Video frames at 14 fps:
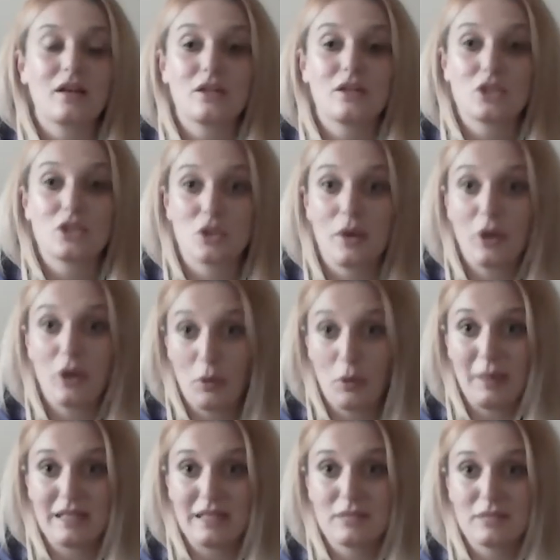So I got my
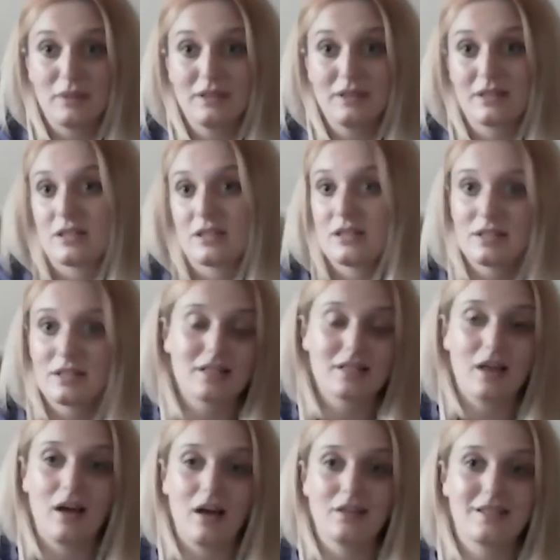placement to
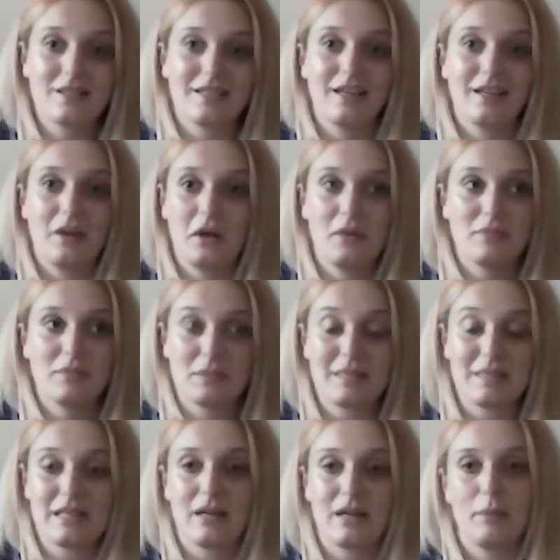start, so my
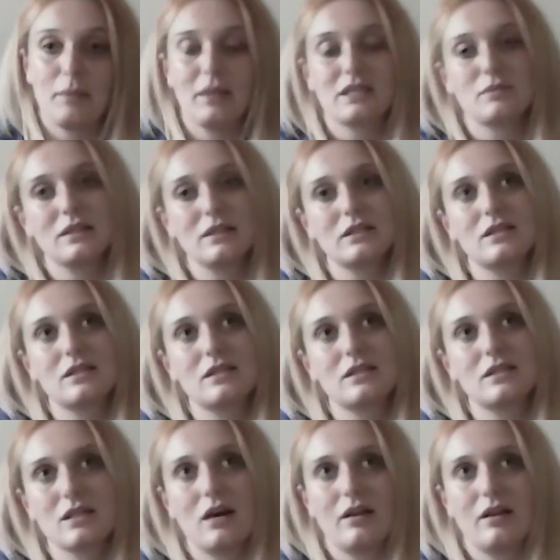second placement to
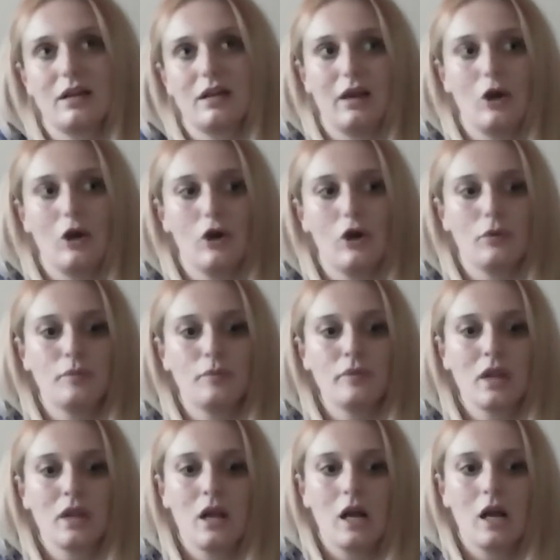start in the care home,
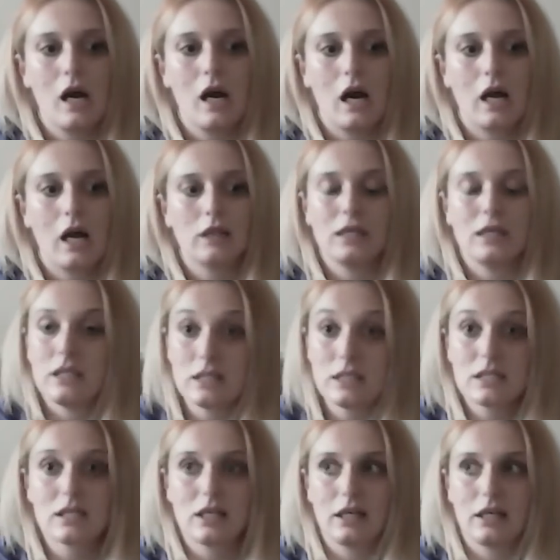and
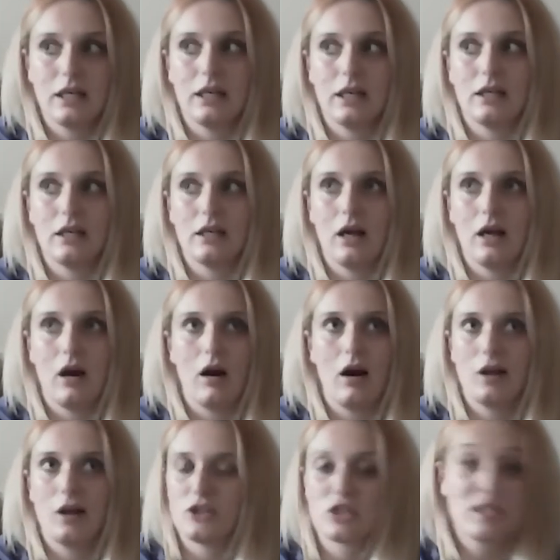instantly
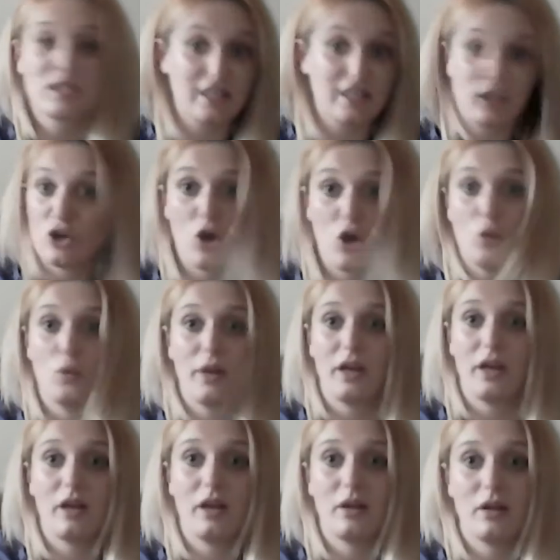I just didn't know
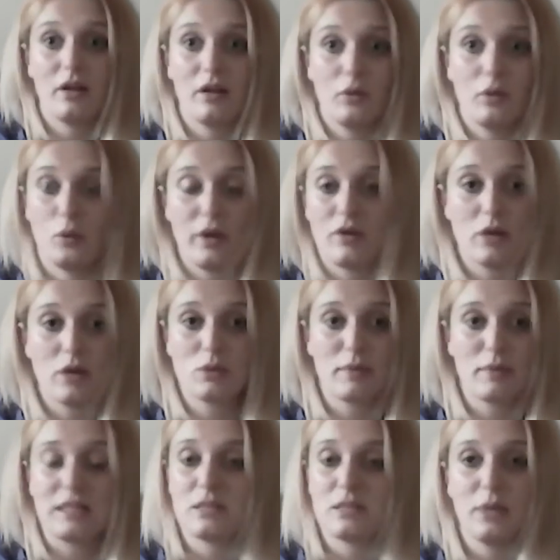where I was
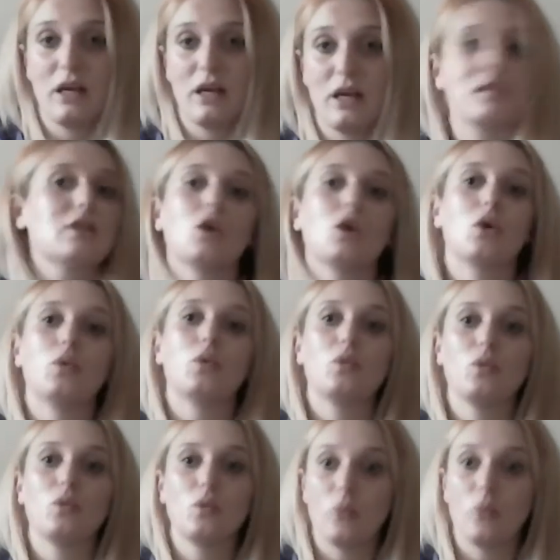meant to be. I didn't know
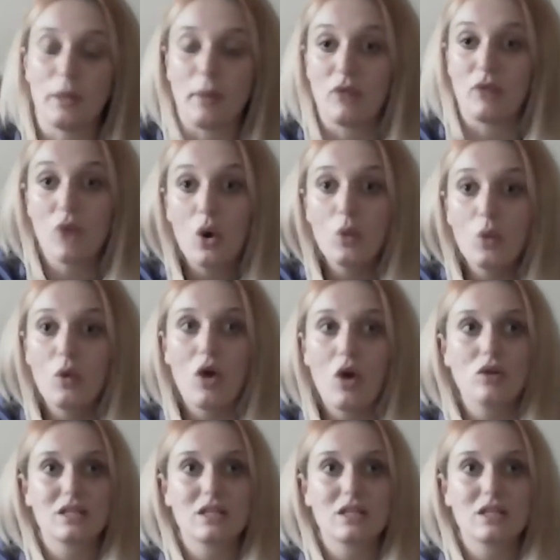where my role was.